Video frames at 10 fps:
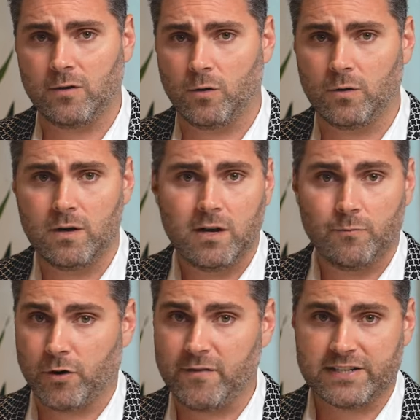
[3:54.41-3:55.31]
or
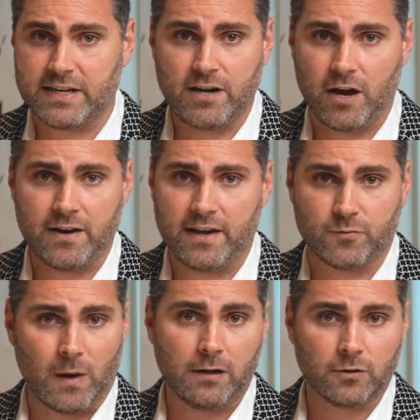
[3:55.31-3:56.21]
previously known
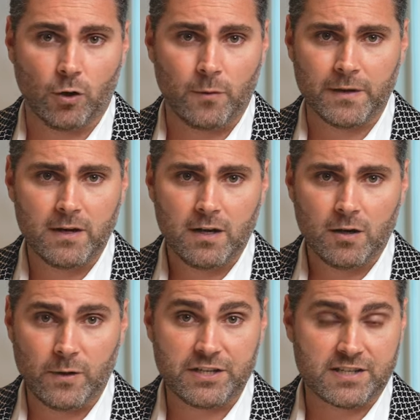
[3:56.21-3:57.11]
as Rail Corp,
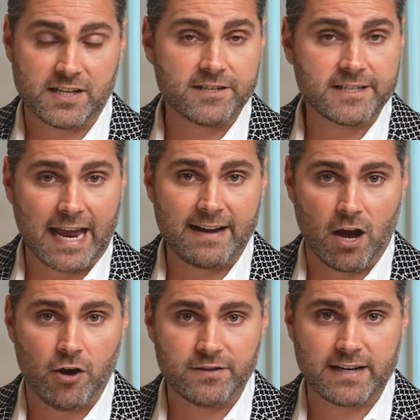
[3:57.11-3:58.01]
which is a state-owned